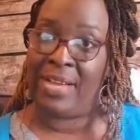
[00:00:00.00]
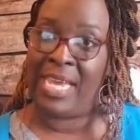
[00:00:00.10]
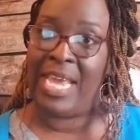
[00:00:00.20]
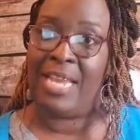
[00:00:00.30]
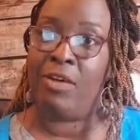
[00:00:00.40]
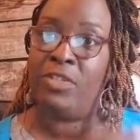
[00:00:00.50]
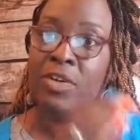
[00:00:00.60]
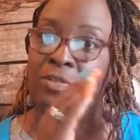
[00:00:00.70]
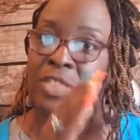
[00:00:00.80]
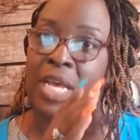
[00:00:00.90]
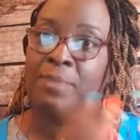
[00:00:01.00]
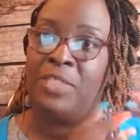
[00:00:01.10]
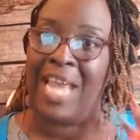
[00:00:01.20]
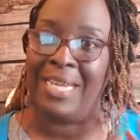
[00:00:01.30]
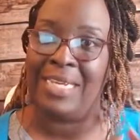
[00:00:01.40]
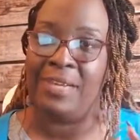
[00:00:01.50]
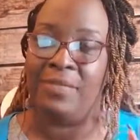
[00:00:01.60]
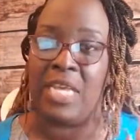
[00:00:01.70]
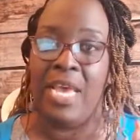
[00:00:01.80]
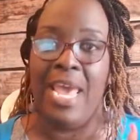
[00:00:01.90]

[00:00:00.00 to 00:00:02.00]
again. Those are objectives.